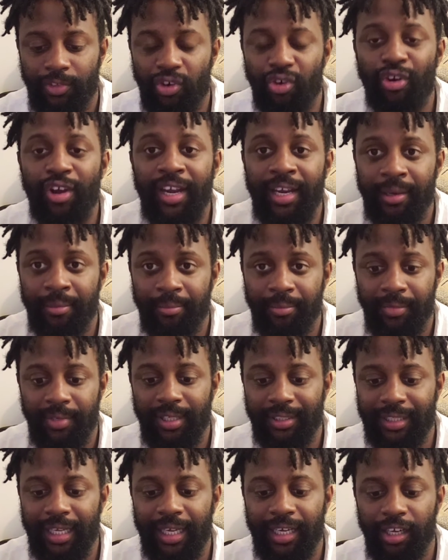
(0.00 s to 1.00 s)
cream.
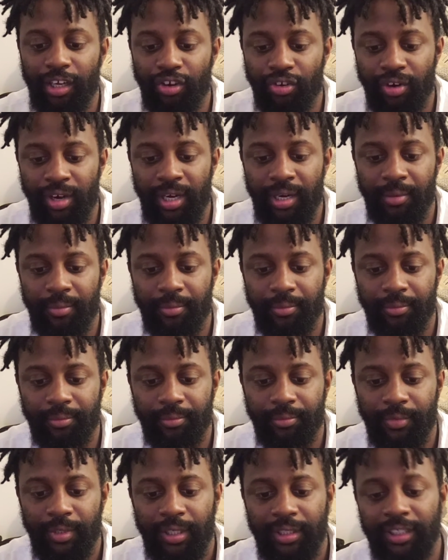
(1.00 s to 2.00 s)
It's like a cream.
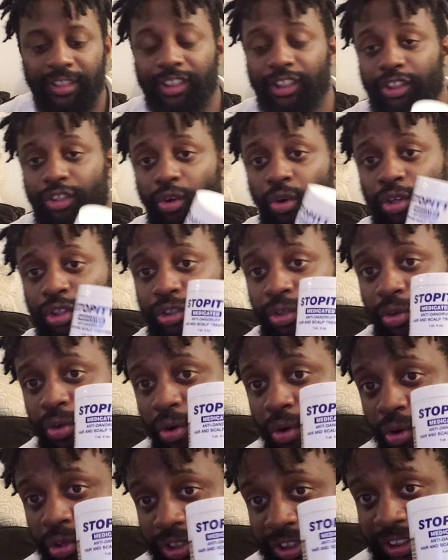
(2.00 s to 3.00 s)
This is also
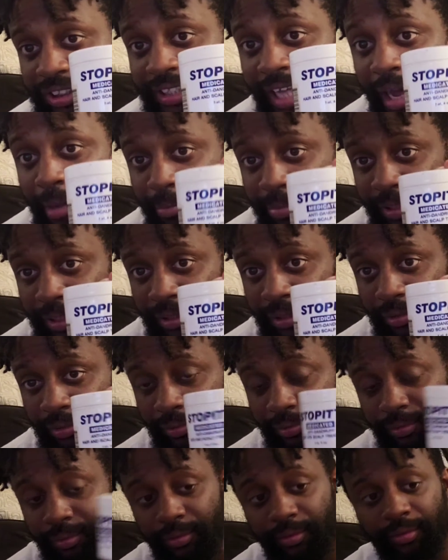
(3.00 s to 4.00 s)
called Stop It,
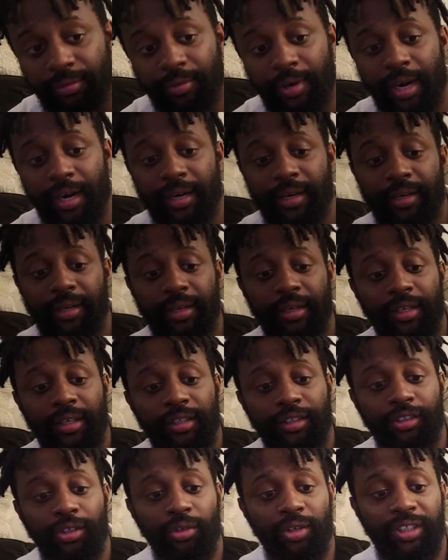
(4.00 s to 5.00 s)
right?
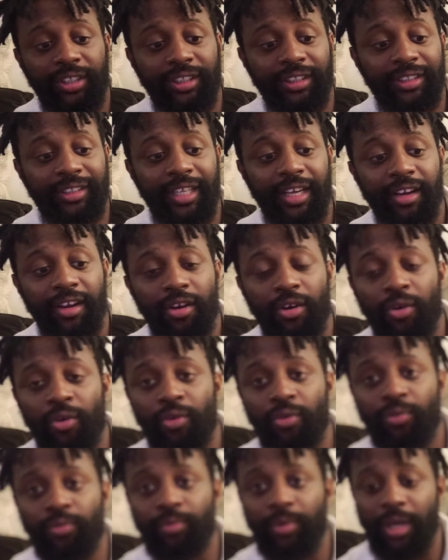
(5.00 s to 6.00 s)
So this is their
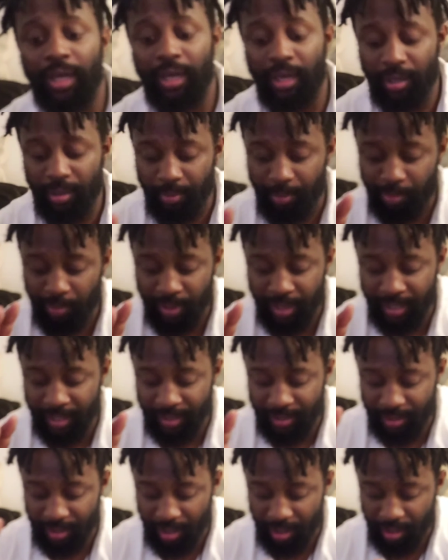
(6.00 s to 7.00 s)
own
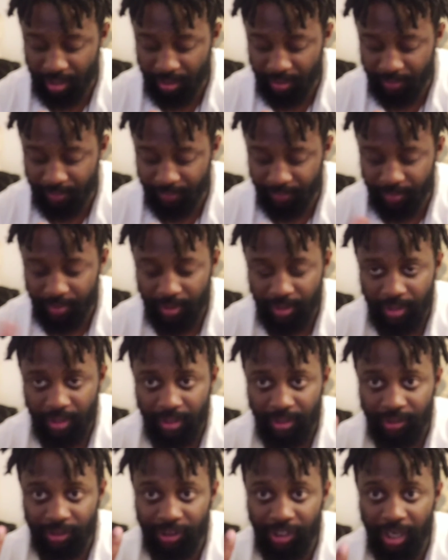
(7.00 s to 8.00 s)
brand of
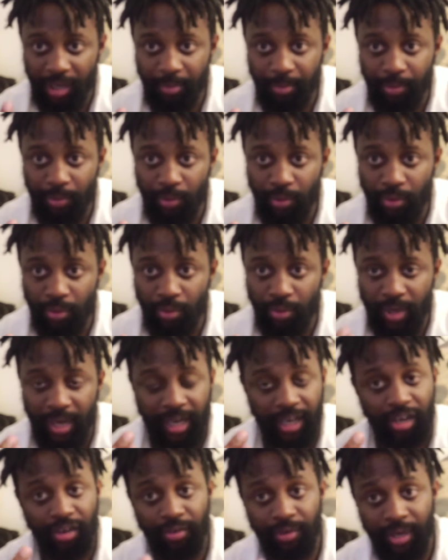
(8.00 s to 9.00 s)
shampoo
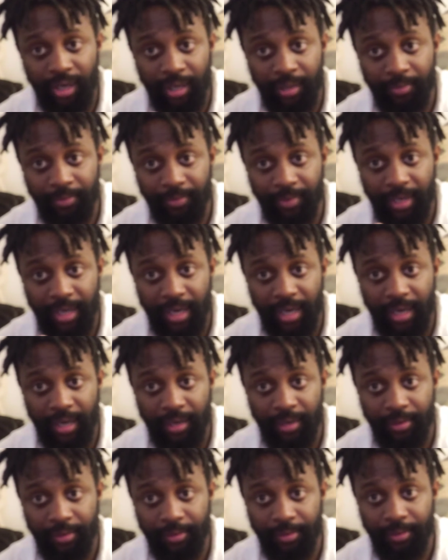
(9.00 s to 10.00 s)
and cream for your
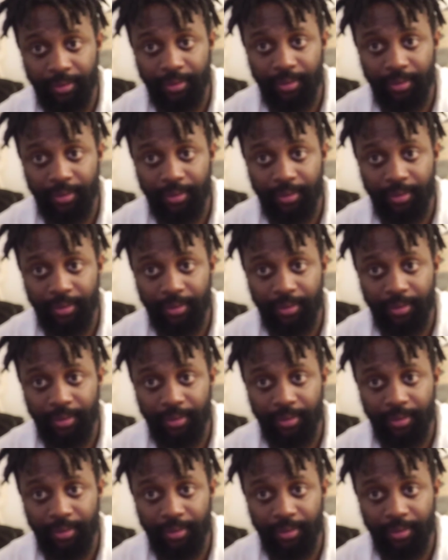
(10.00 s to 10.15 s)
hair.